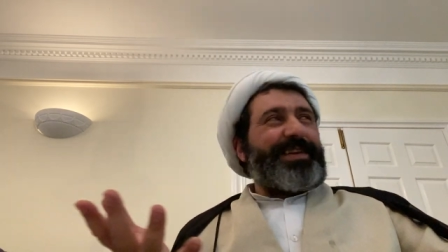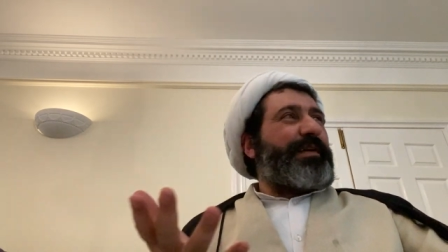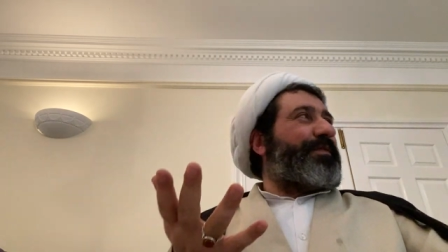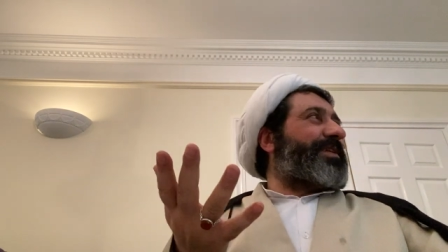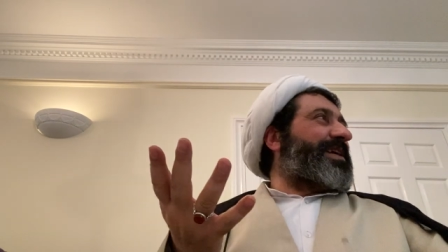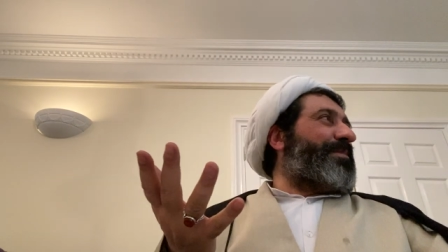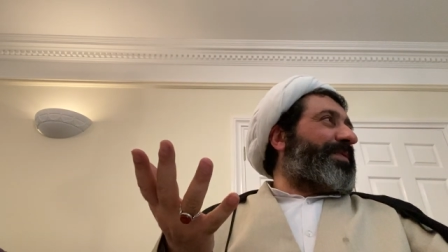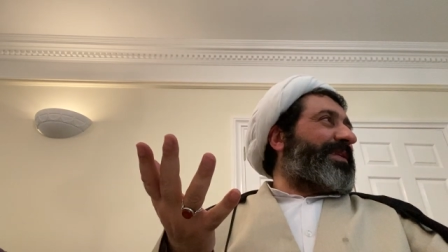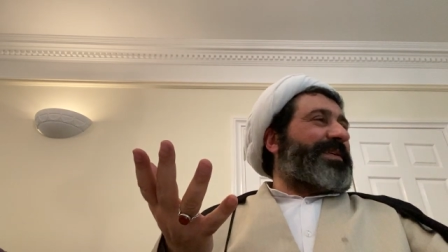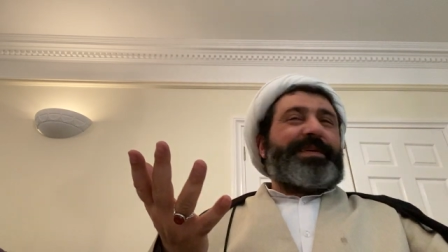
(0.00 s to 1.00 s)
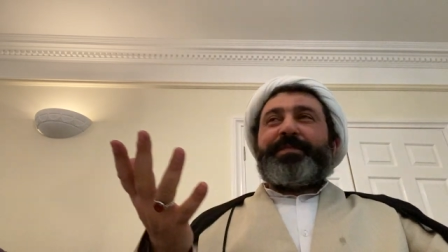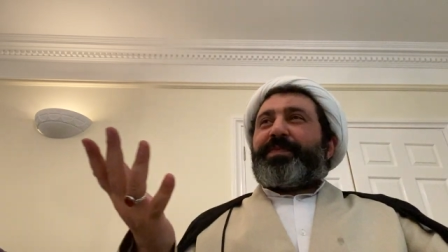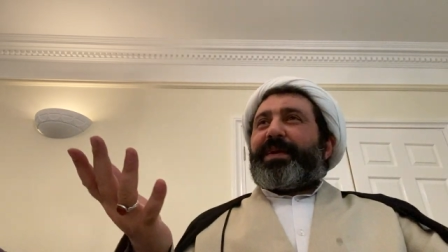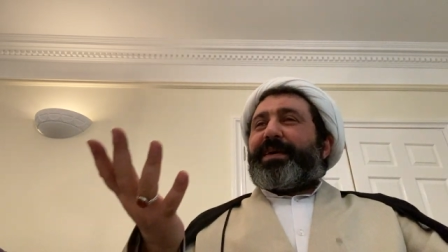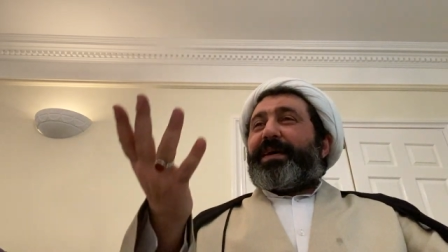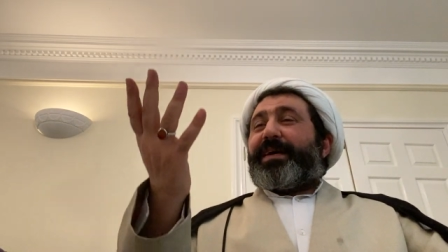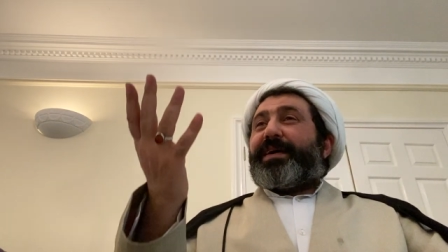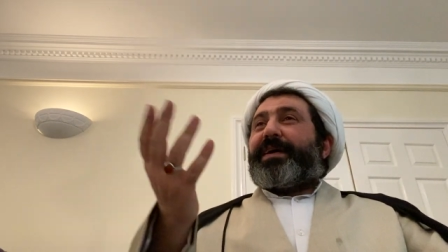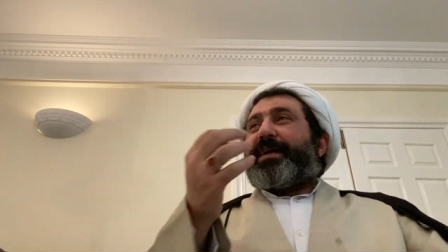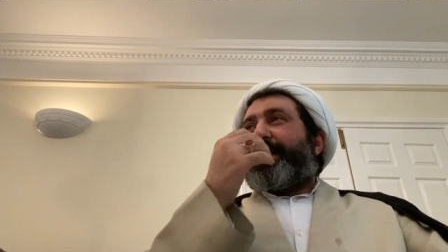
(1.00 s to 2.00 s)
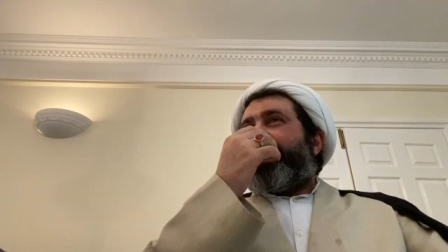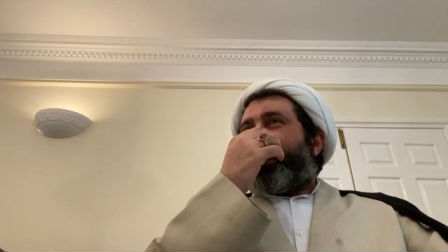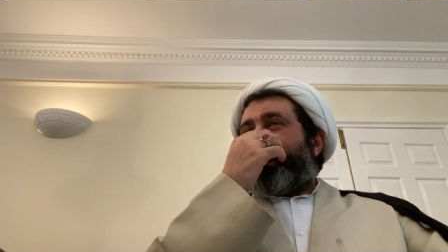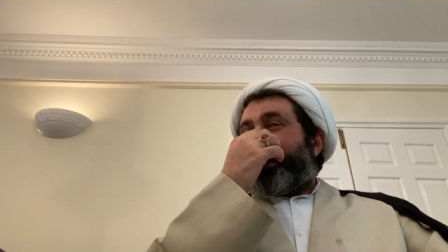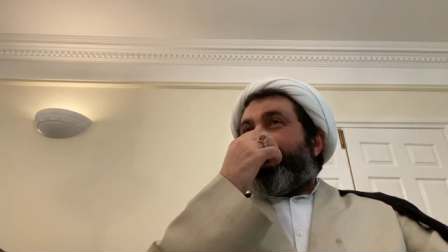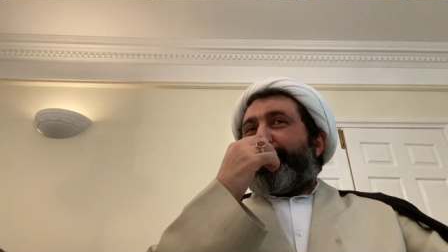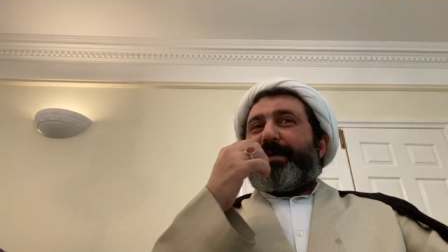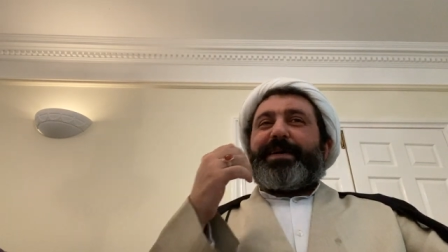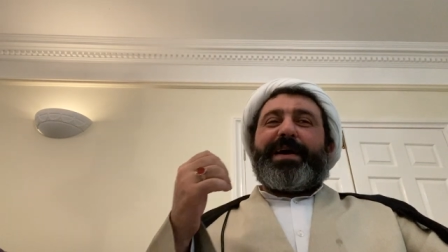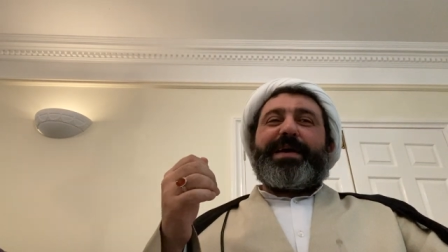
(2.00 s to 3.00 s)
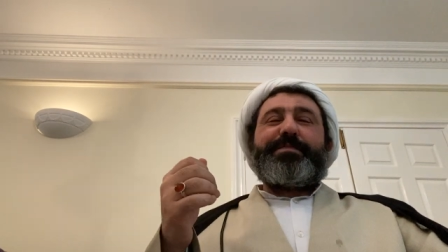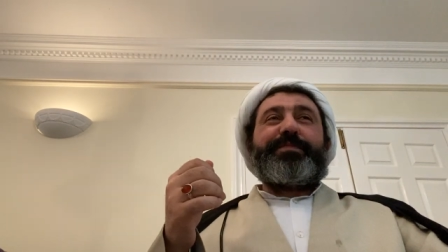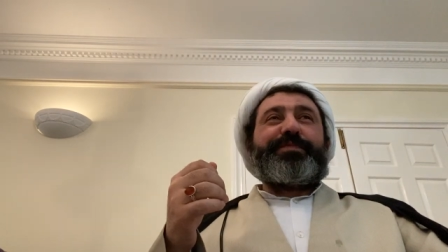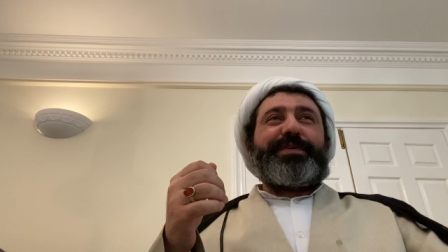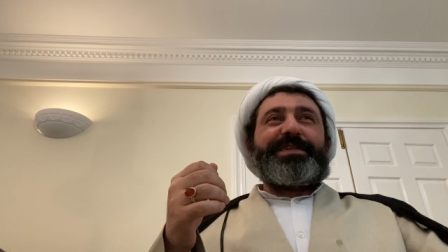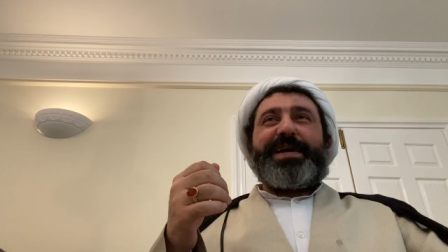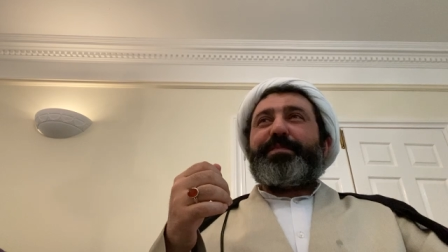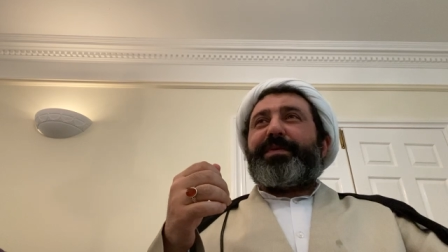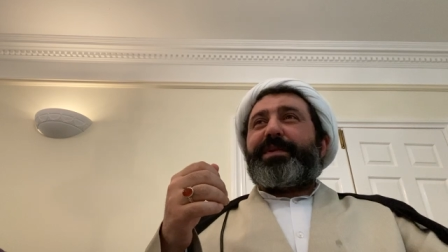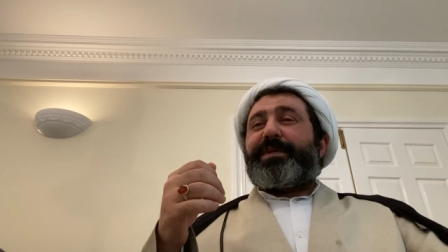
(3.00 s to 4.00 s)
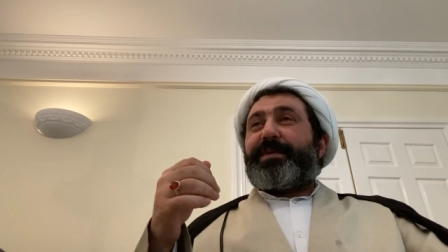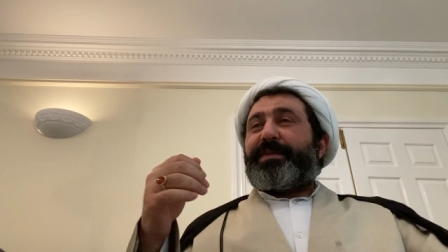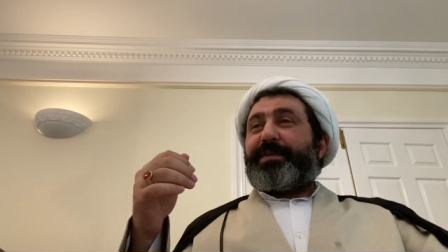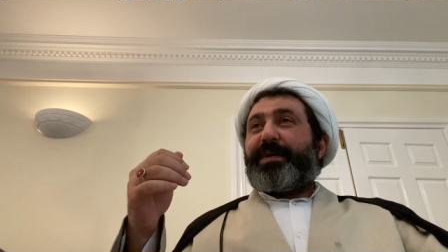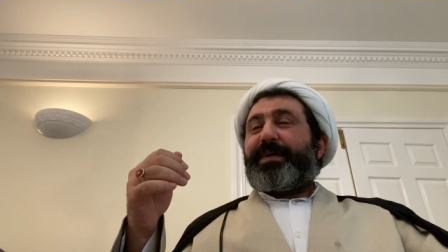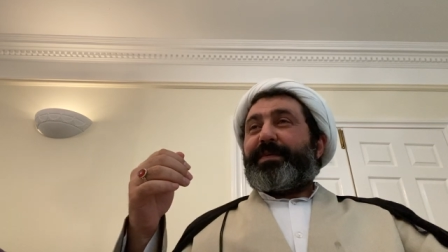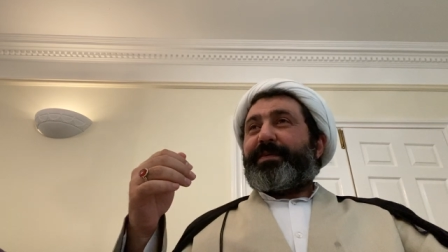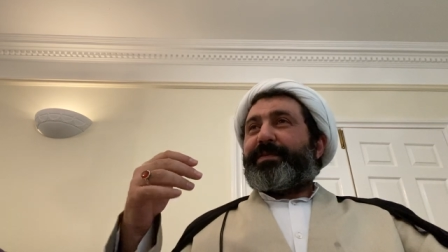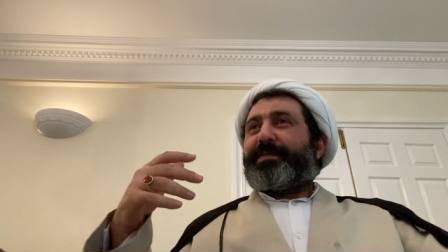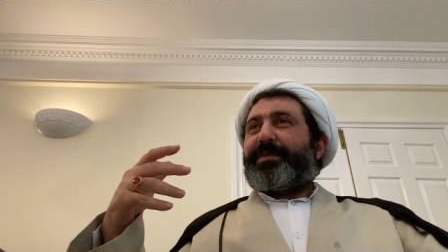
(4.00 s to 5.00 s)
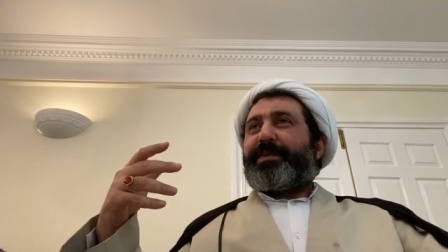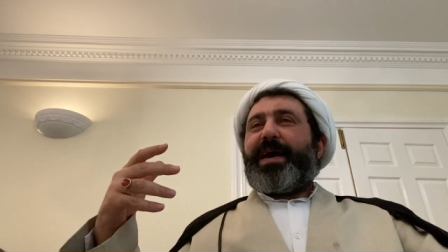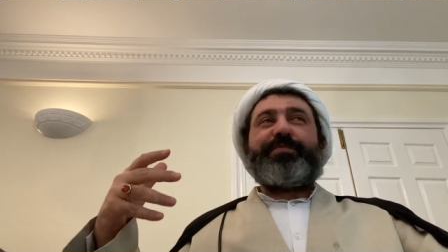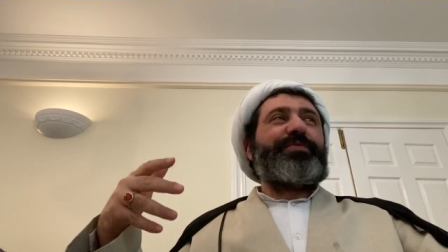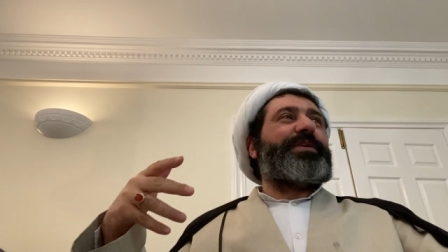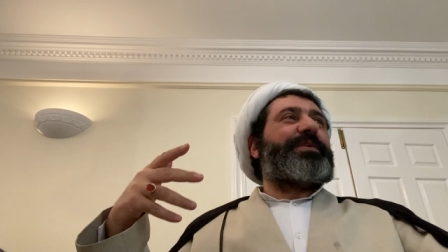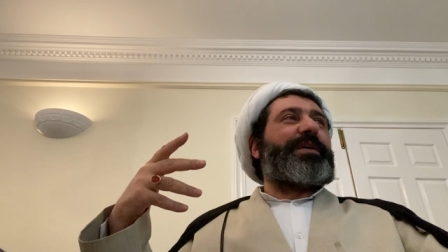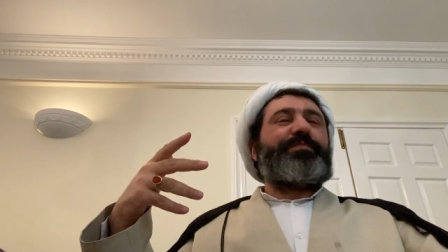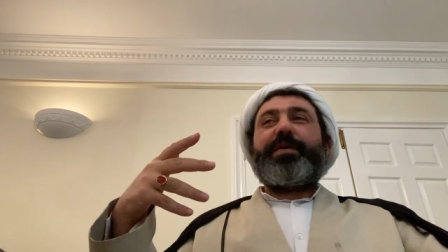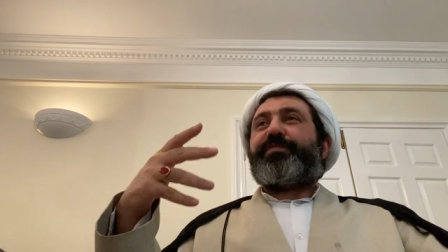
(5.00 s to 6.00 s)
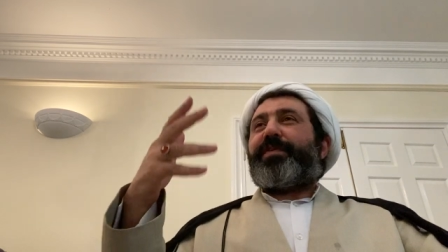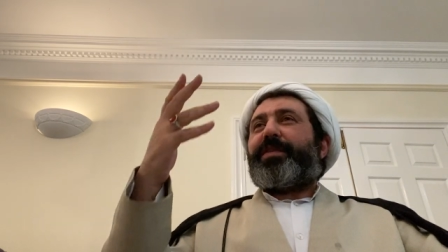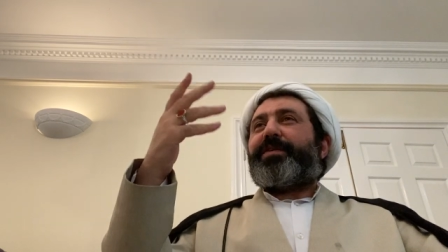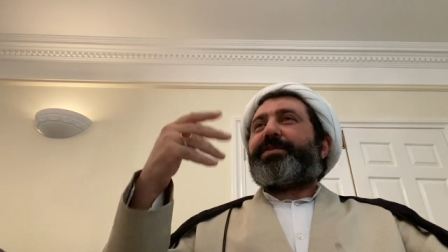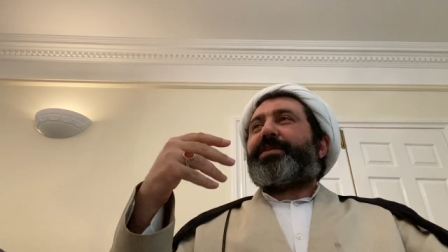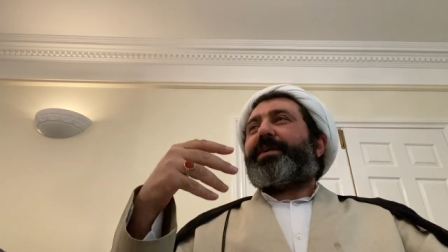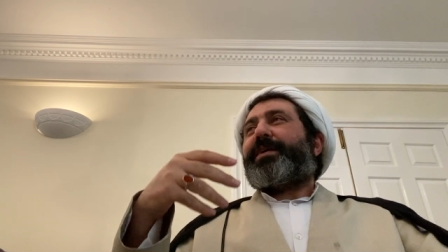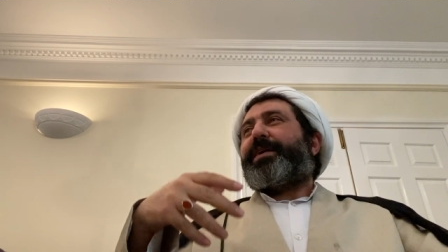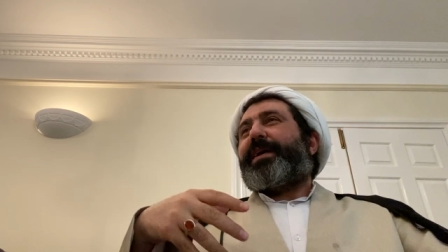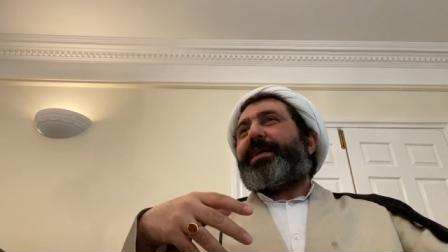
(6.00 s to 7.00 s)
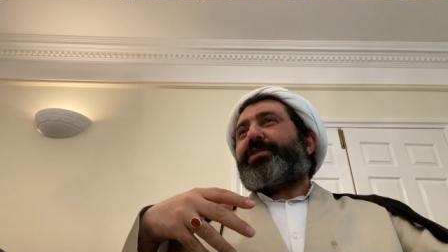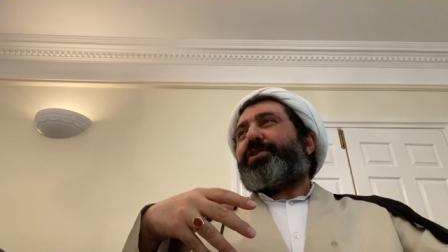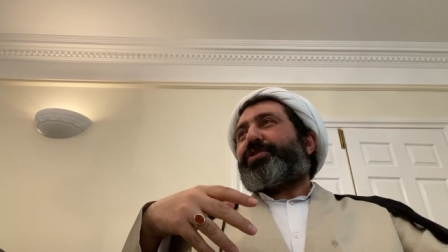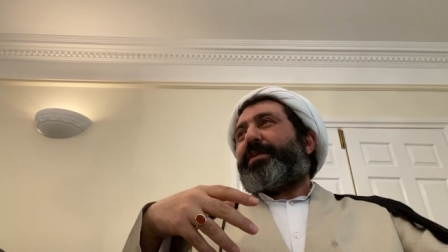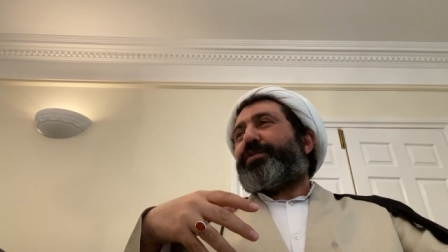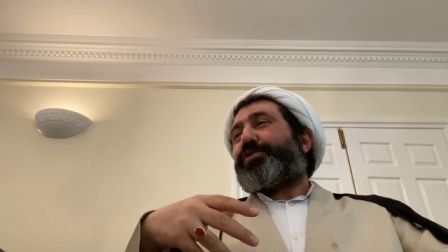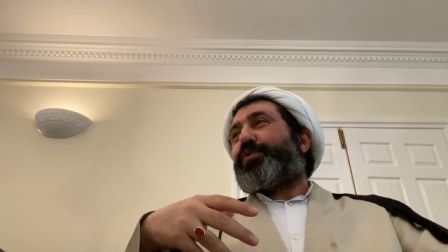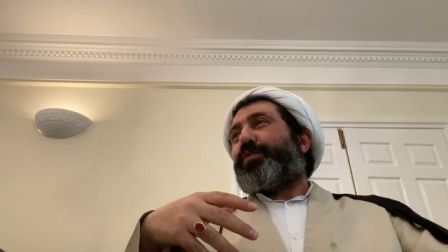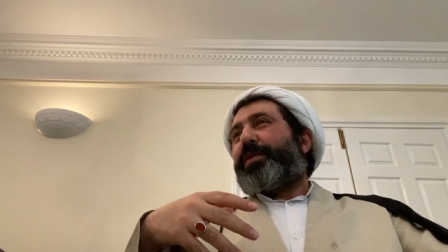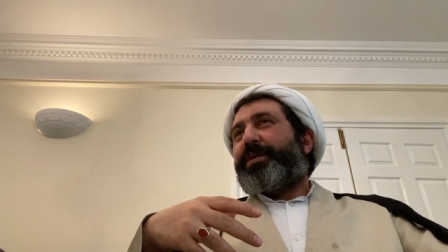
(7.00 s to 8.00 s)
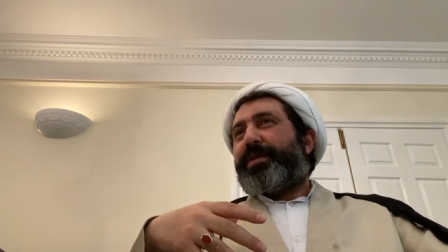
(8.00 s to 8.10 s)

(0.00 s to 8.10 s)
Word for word: like for example, uh, I am, for example, uh, aware that my father is the head teacher of the school.